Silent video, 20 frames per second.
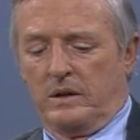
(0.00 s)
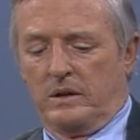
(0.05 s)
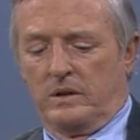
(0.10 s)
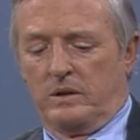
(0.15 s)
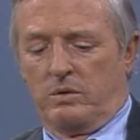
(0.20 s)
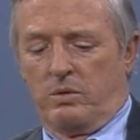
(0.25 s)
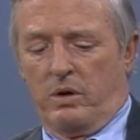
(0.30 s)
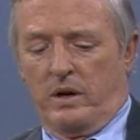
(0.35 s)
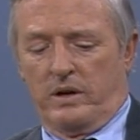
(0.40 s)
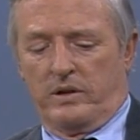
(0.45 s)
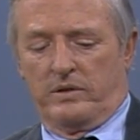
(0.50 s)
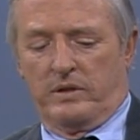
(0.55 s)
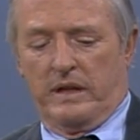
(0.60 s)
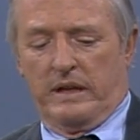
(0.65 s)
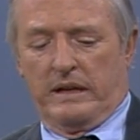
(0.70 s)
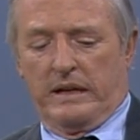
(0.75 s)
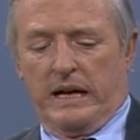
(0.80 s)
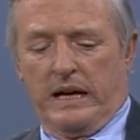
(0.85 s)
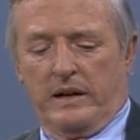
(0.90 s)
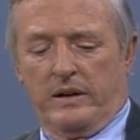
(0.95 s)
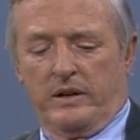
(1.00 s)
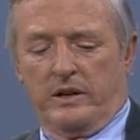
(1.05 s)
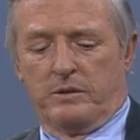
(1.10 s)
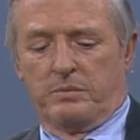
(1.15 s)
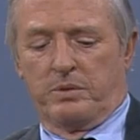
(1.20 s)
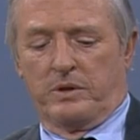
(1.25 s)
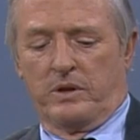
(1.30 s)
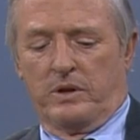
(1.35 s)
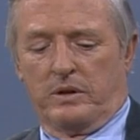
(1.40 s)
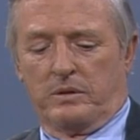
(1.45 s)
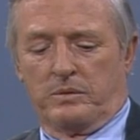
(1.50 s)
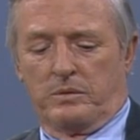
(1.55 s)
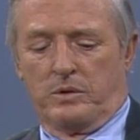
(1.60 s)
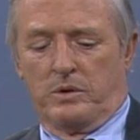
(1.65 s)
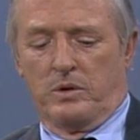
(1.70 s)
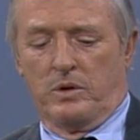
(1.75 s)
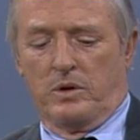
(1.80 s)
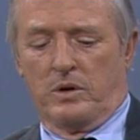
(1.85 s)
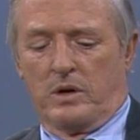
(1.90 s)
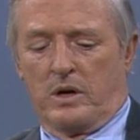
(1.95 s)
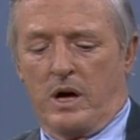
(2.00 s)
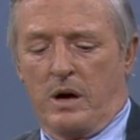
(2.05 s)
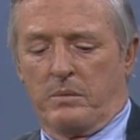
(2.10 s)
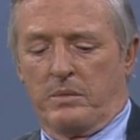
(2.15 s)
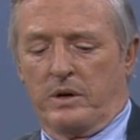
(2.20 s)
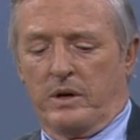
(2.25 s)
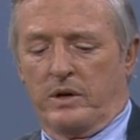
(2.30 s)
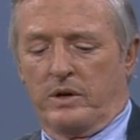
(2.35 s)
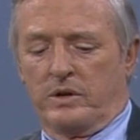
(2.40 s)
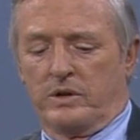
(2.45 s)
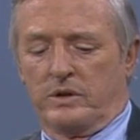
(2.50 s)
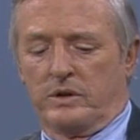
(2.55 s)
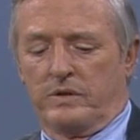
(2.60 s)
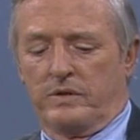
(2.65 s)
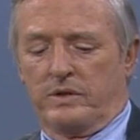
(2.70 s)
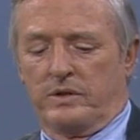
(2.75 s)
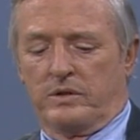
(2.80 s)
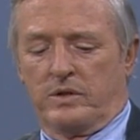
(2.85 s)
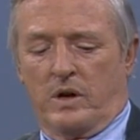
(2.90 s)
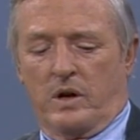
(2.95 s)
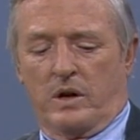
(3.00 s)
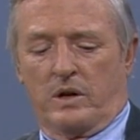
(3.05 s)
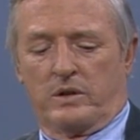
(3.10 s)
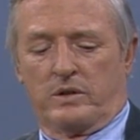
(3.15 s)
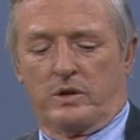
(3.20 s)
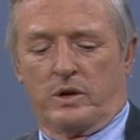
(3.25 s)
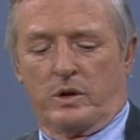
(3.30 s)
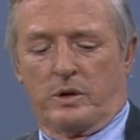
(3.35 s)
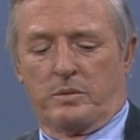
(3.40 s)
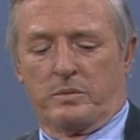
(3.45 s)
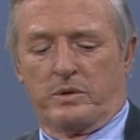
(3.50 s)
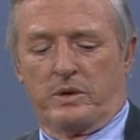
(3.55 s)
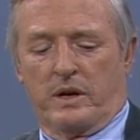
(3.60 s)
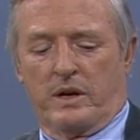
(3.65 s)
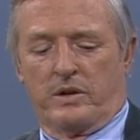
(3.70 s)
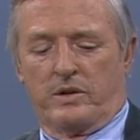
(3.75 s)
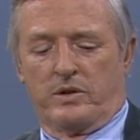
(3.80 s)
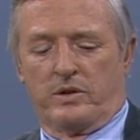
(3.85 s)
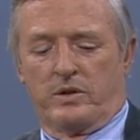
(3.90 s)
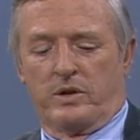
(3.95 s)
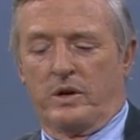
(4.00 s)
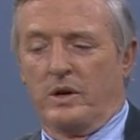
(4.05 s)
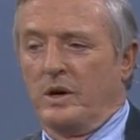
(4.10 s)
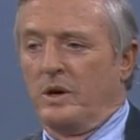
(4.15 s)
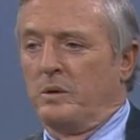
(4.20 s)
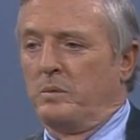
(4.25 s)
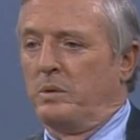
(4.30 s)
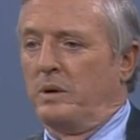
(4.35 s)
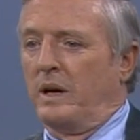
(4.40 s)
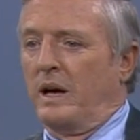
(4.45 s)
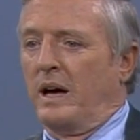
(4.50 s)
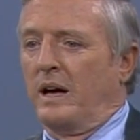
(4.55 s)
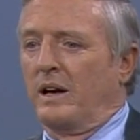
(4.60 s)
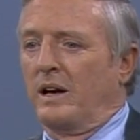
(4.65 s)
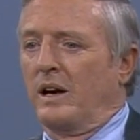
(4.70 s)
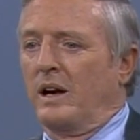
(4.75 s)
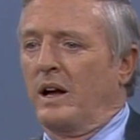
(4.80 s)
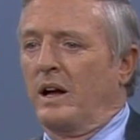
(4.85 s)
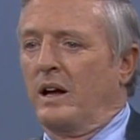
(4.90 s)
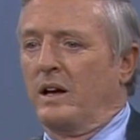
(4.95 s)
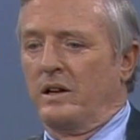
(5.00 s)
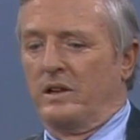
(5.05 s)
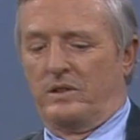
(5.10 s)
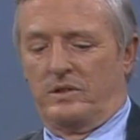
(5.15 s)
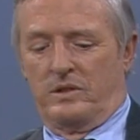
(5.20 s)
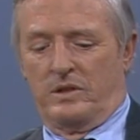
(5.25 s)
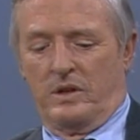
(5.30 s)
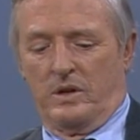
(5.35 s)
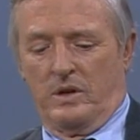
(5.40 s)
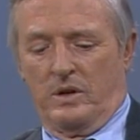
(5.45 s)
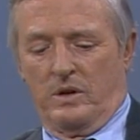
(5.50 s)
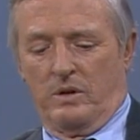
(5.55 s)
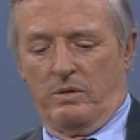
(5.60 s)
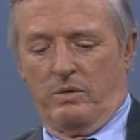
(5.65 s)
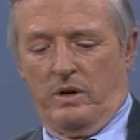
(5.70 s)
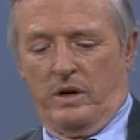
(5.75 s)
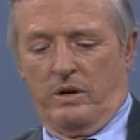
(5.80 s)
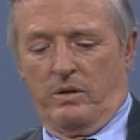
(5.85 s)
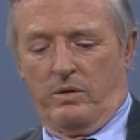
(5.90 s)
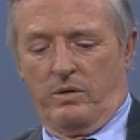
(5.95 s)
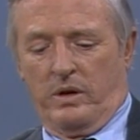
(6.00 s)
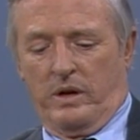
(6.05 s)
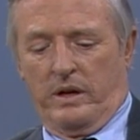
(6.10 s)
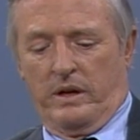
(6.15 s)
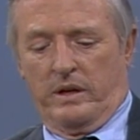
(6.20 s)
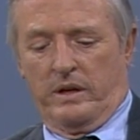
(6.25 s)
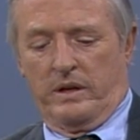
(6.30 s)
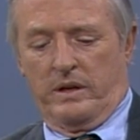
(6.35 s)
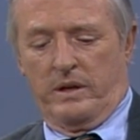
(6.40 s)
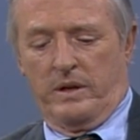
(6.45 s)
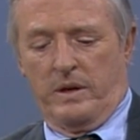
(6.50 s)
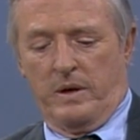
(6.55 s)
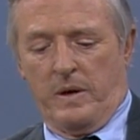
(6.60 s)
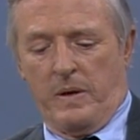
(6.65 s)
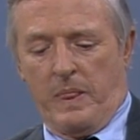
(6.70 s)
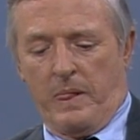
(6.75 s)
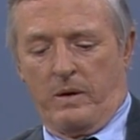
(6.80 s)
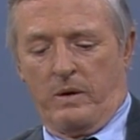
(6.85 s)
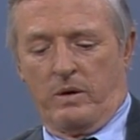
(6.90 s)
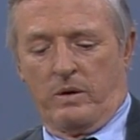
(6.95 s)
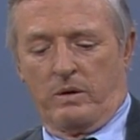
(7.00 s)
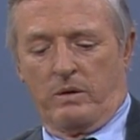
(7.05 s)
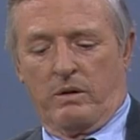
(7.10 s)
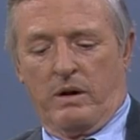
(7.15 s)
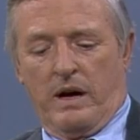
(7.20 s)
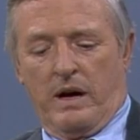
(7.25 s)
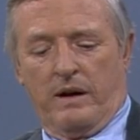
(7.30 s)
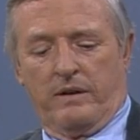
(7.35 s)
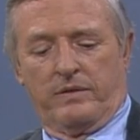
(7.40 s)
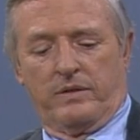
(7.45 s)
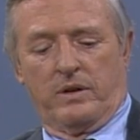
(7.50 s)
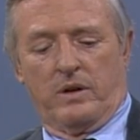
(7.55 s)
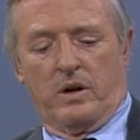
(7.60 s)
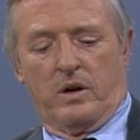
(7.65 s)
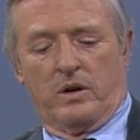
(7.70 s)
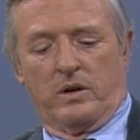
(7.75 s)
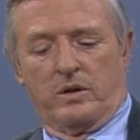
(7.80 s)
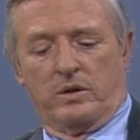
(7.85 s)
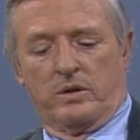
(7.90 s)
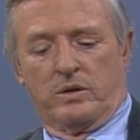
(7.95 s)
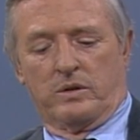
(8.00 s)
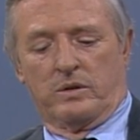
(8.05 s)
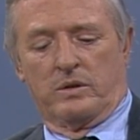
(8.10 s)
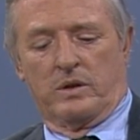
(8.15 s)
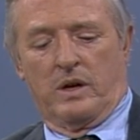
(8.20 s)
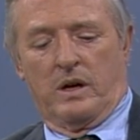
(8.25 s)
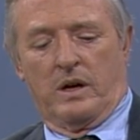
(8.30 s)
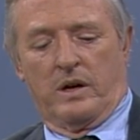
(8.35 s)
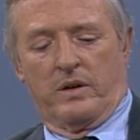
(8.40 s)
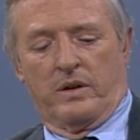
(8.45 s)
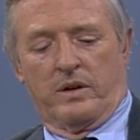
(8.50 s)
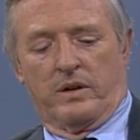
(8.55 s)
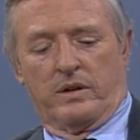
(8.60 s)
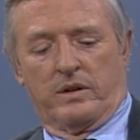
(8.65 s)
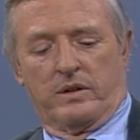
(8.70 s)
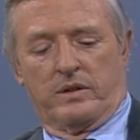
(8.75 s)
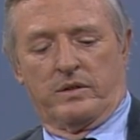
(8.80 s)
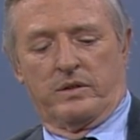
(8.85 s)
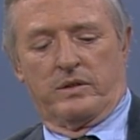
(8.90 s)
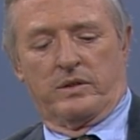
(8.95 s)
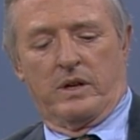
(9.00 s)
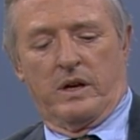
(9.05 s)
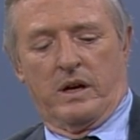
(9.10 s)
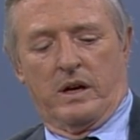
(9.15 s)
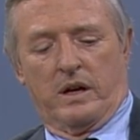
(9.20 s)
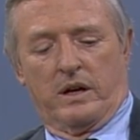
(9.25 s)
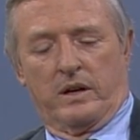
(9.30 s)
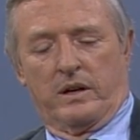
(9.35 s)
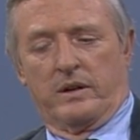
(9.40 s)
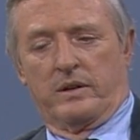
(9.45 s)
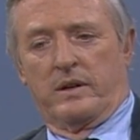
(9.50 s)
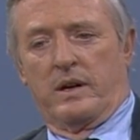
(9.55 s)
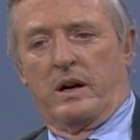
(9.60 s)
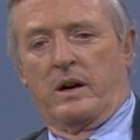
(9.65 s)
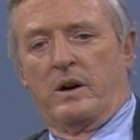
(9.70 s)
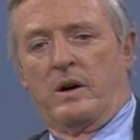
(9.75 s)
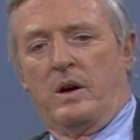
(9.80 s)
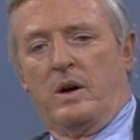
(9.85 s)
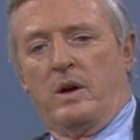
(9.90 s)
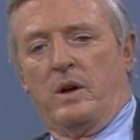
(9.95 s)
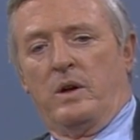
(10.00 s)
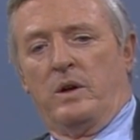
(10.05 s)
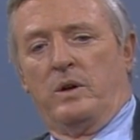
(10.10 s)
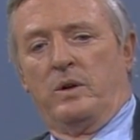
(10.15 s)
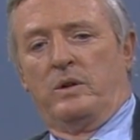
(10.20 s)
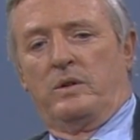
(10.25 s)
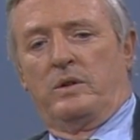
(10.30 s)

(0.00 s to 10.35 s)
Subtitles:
To what extent can these peculiar combinations of historical circumstances be analyzed, recreated, or grafted onto other societies?" Now, you